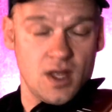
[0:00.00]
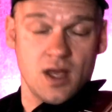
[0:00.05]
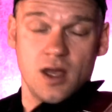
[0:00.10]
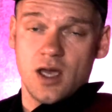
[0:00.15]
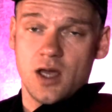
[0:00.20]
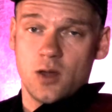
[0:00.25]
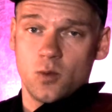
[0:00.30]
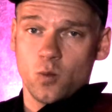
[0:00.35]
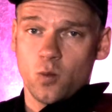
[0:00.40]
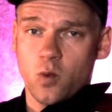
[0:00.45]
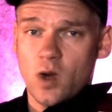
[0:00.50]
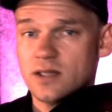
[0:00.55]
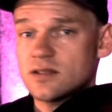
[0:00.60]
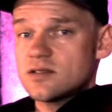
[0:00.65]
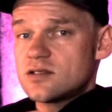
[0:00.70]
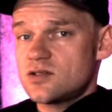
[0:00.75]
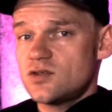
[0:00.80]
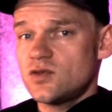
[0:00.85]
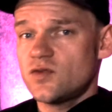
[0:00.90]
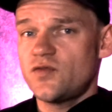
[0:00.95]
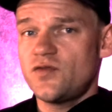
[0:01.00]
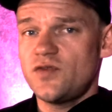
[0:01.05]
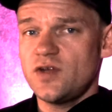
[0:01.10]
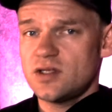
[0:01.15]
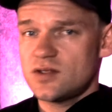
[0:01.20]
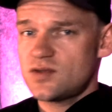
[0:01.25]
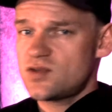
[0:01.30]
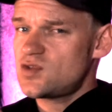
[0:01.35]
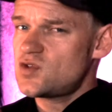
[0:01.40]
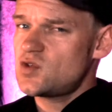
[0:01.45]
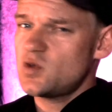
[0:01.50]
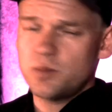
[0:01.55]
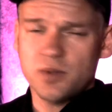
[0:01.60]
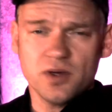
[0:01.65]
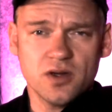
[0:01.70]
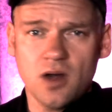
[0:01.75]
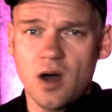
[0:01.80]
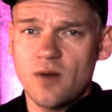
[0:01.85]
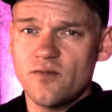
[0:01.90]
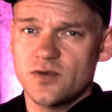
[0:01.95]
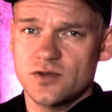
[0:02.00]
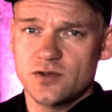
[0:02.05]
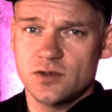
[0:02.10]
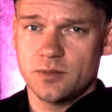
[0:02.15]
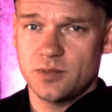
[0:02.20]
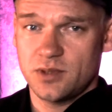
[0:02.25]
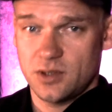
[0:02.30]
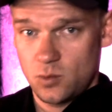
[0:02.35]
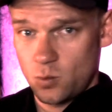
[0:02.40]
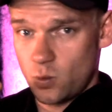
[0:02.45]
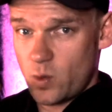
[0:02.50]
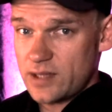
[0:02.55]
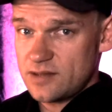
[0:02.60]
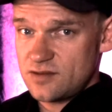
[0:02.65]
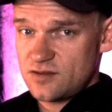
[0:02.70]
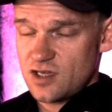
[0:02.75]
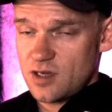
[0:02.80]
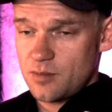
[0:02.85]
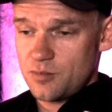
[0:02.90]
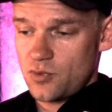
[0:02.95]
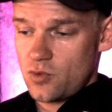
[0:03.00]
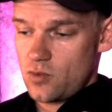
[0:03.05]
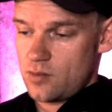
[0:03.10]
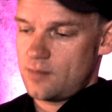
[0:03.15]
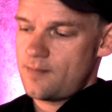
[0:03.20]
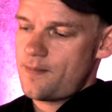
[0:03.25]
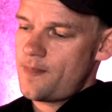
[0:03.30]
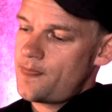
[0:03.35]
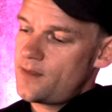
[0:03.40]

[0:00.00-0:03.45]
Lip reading: And once you feel super comfortable in one tempo,